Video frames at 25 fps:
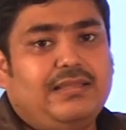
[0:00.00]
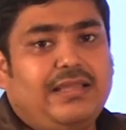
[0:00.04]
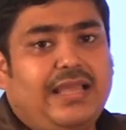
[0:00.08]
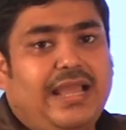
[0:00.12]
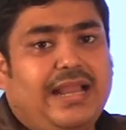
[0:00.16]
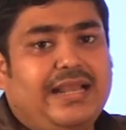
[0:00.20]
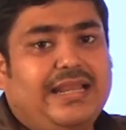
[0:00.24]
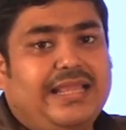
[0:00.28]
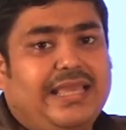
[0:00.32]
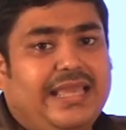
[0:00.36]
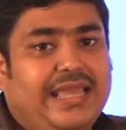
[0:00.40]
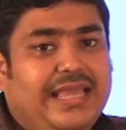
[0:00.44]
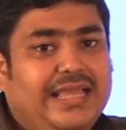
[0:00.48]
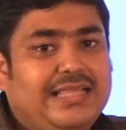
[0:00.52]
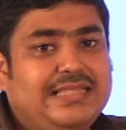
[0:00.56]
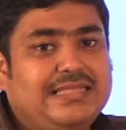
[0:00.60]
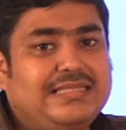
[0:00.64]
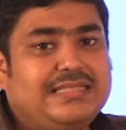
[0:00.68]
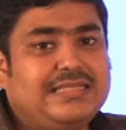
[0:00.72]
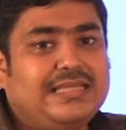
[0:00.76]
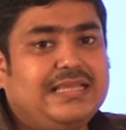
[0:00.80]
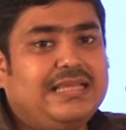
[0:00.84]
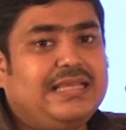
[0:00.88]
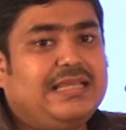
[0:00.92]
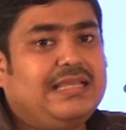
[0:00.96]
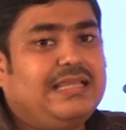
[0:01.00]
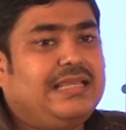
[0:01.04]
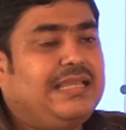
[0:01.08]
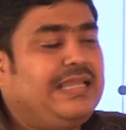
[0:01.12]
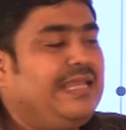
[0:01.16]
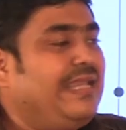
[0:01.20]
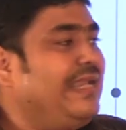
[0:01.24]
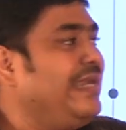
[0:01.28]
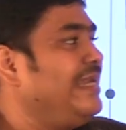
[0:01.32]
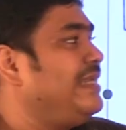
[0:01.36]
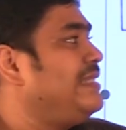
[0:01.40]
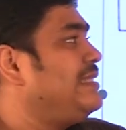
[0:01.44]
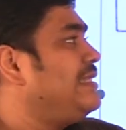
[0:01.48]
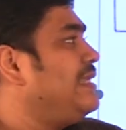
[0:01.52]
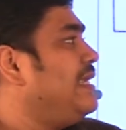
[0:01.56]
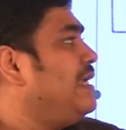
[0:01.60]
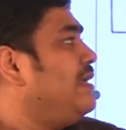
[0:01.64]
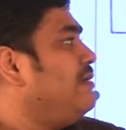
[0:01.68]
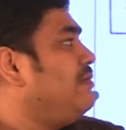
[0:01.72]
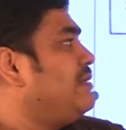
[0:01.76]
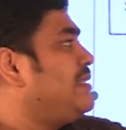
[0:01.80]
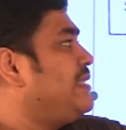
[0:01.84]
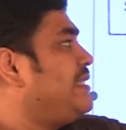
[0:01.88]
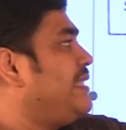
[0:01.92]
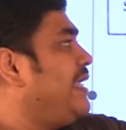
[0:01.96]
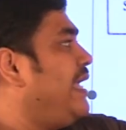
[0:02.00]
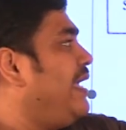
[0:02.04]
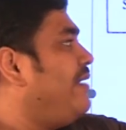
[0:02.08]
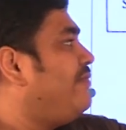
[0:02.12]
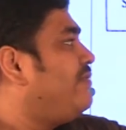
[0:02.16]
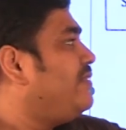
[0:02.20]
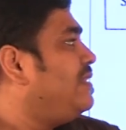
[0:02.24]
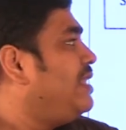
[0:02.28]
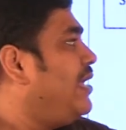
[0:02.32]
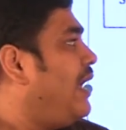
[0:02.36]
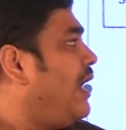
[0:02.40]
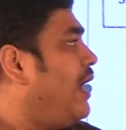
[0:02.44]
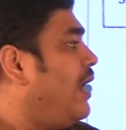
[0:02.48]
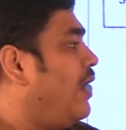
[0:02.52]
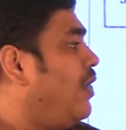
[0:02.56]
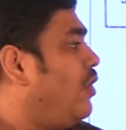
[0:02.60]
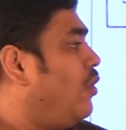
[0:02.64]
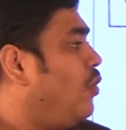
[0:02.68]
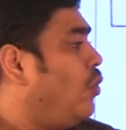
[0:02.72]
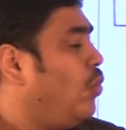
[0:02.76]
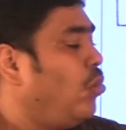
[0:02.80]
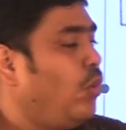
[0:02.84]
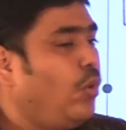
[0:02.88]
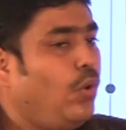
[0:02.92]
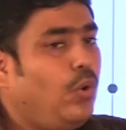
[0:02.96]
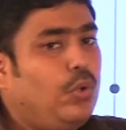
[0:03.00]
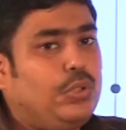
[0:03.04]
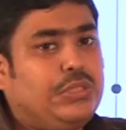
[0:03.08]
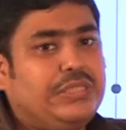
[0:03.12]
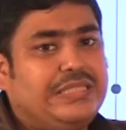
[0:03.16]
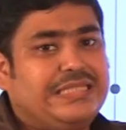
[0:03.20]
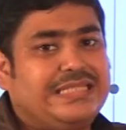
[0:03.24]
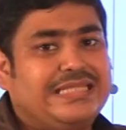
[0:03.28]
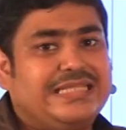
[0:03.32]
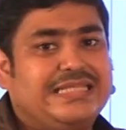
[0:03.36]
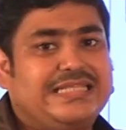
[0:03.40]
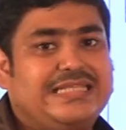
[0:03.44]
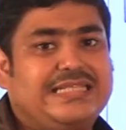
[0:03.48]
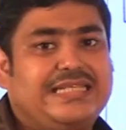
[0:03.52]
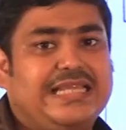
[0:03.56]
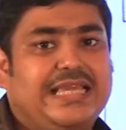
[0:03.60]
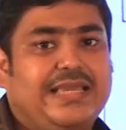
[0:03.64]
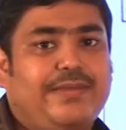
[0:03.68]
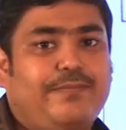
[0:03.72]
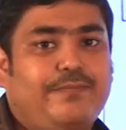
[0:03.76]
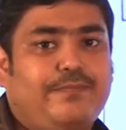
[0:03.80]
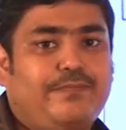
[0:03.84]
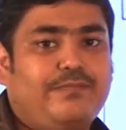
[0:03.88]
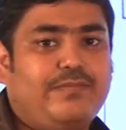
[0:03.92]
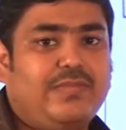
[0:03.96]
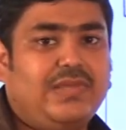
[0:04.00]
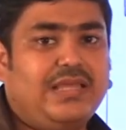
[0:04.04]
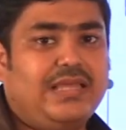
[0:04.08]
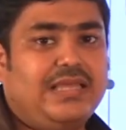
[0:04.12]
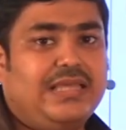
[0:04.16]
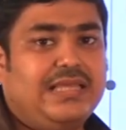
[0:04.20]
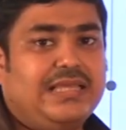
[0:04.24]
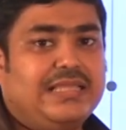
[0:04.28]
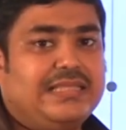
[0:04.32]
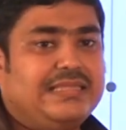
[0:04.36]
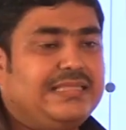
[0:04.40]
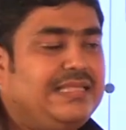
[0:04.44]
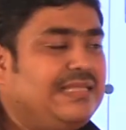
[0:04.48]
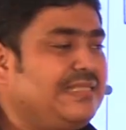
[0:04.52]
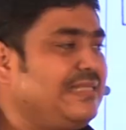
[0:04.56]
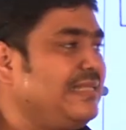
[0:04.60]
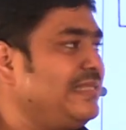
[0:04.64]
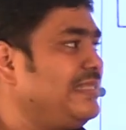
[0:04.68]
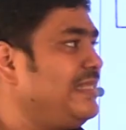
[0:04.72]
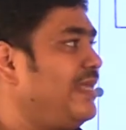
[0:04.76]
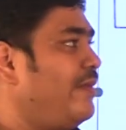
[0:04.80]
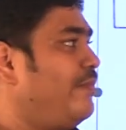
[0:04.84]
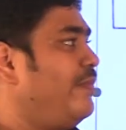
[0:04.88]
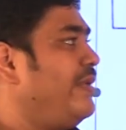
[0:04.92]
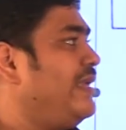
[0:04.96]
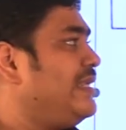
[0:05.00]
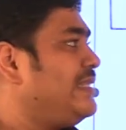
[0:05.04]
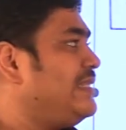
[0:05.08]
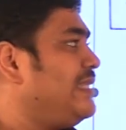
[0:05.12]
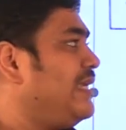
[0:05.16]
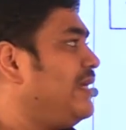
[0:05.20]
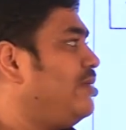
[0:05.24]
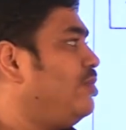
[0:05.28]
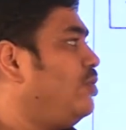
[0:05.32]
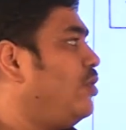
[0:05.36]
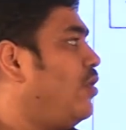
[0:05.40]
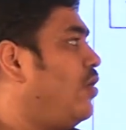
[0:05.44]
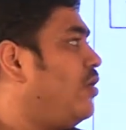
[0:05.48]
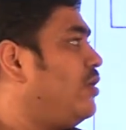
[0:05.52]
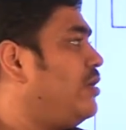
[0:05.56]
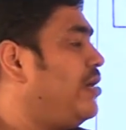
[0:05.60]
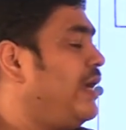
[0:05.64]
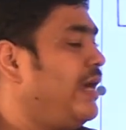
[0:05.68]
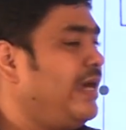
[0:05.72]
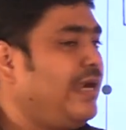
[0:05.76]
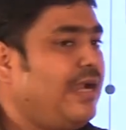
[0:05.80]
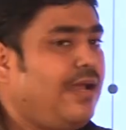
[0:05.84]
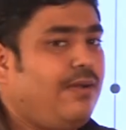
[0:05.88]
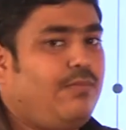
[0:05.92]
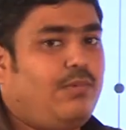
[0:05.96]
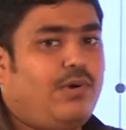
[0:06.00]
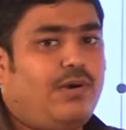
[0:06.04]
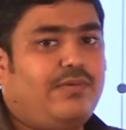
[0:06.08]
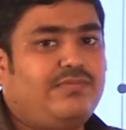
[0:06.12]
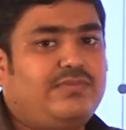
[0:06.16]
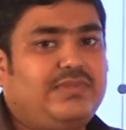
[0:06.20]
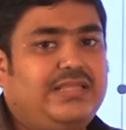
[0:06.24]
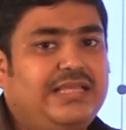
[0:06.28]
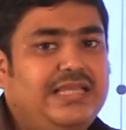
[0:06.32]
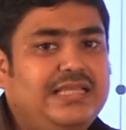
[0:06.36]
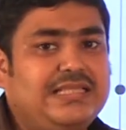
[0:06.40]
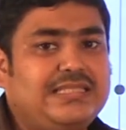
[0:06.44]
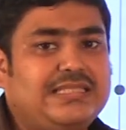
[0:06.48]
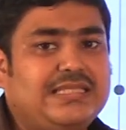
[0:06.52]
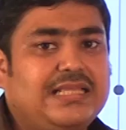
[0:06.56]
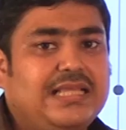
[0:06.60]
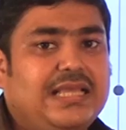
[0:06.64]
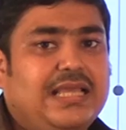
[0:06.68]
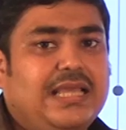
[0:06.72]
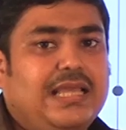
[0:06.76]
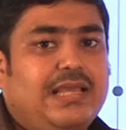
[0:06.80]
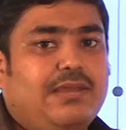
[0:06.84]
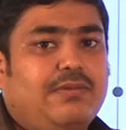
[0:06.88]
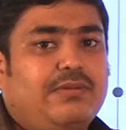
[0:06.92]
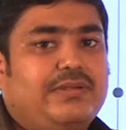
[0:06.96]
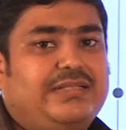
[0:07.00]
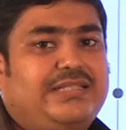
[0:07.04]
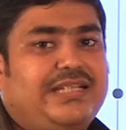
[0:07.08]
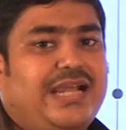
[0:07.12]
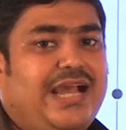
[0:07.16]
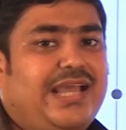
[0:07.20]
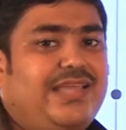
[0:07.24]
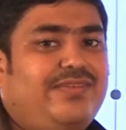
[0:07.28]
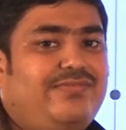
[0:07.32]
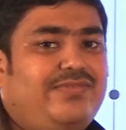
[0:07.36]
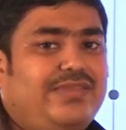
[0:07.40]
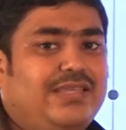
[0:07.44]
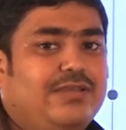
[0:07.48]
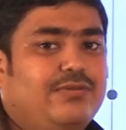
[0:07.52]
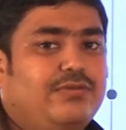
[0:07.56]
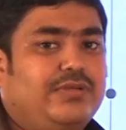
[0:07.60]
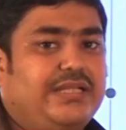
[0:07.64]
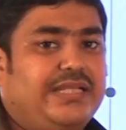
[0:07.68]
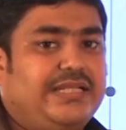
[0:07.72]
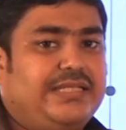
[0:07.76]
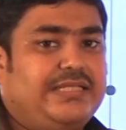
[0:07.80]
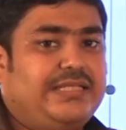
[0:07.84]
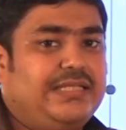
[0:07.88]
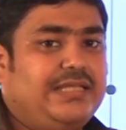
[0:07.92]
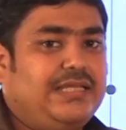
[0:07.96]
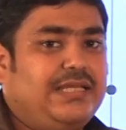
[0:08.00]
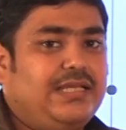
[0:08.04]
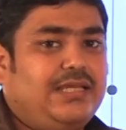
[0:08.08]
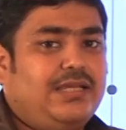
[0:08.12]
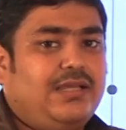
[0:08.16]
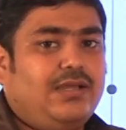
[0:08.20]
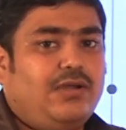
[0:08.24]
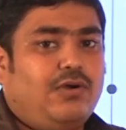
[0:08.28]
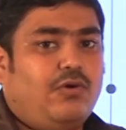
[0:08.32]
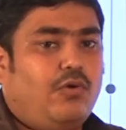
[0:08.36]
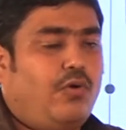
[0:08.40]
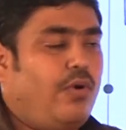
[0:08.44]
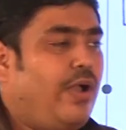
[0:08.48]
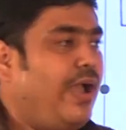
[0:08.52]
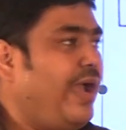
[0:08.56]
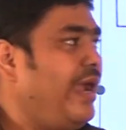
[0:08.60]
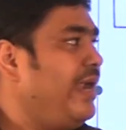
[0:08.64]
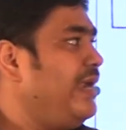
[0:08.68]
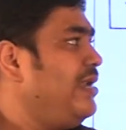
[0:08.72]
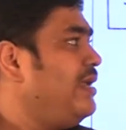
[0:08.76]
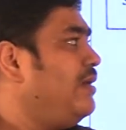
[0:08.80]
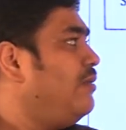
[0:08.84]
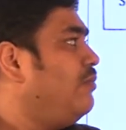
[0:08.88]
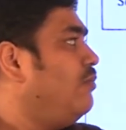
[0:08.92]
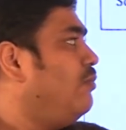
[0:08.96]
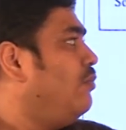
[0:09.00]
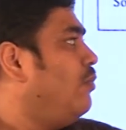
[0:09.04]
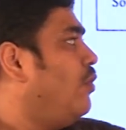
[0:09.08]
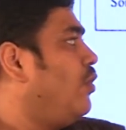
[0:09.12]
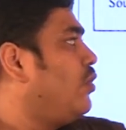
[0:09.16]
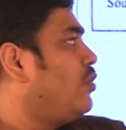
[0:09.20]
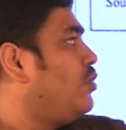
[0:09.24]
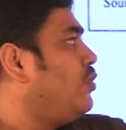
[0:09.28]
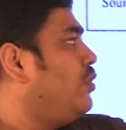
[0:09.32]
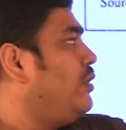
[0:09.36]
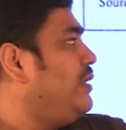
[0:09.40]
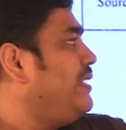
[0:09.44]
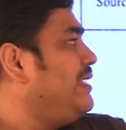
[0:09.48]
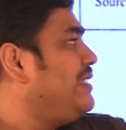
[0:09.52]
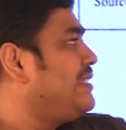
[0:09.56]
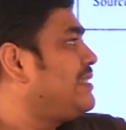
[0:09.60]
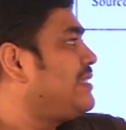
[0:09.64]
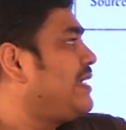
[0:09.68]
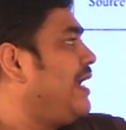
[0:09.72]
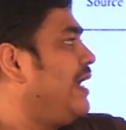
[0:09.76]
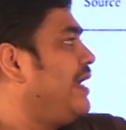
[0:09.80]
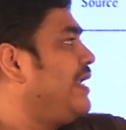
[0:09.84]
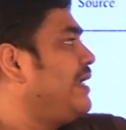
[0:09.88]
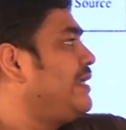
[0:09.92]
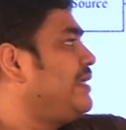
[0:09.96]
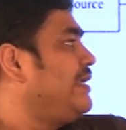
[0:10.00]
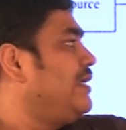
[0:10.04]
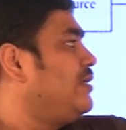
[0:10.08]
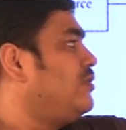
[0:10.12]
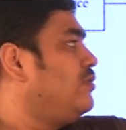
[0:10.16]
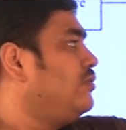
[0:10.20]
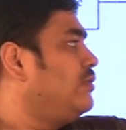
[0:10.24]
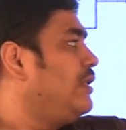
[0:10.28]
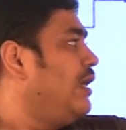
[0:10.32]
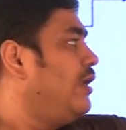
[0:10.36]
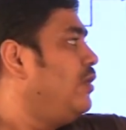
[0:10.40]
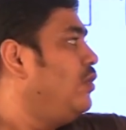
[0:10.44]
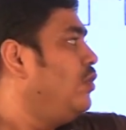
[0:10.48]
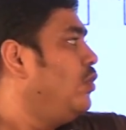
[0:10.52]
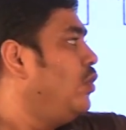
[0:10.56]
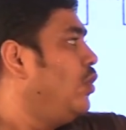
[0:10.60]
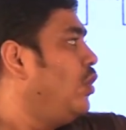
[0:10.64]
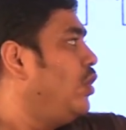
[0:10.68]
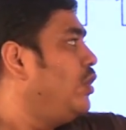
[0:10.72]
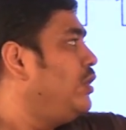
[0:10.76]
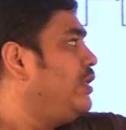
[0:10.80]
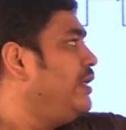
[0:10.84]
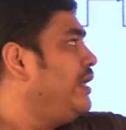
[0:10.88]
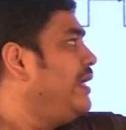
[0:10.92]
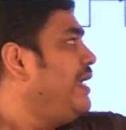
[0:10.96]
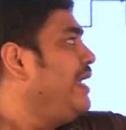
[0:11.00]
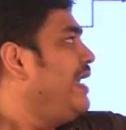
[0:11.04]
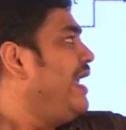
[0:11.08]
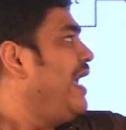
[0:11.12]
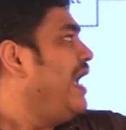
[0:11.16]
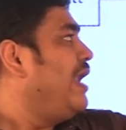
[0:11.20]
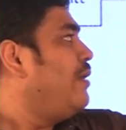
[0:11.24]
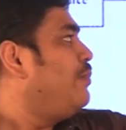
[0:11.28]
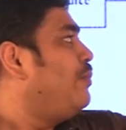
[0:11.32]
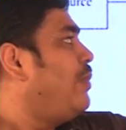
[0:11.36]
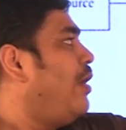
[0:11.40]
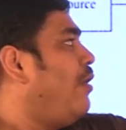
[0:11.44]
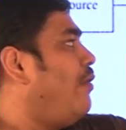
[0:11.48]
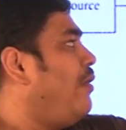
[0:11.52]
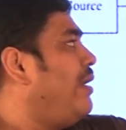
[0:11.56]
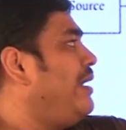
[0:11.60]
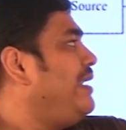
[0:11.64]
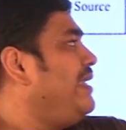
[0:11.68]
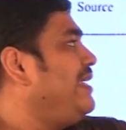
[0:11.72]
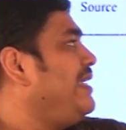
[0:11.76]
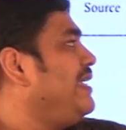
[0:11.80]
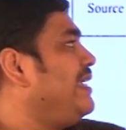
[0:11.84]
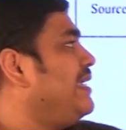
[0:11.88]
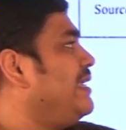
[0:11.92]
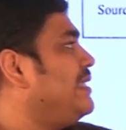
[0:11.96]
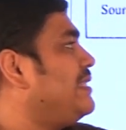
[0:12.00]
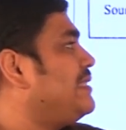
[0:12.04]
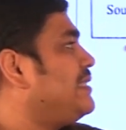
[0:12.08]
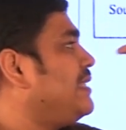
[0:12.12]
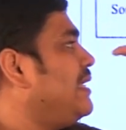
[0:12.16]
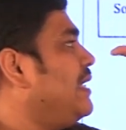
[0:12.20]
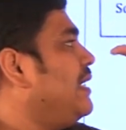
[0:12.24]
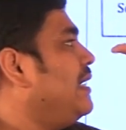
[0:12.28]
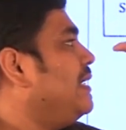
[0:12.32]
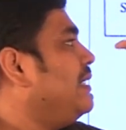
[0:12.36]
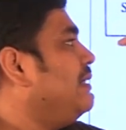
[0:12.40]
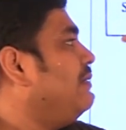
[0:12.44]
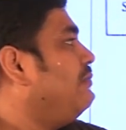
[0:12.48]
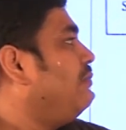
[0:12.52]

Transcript: and hence it saves the whole system. This is the basic block diagram of this drive unit, where motor is connected to the load and power is